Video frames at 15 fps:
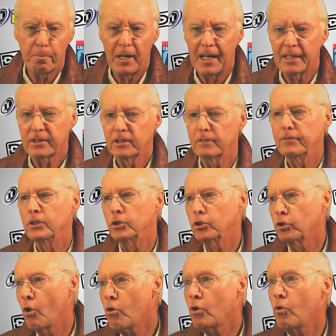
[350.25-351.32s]
passive and
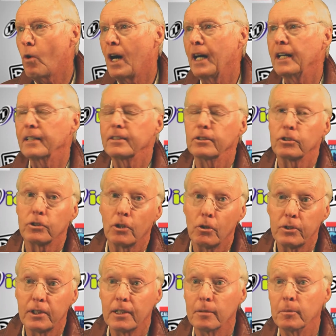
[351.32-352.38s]
so quiet and so
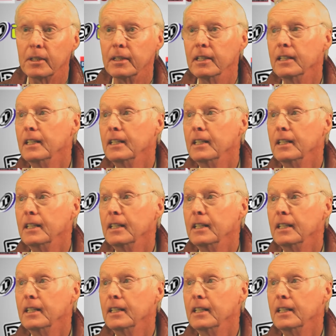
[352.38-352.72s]
timid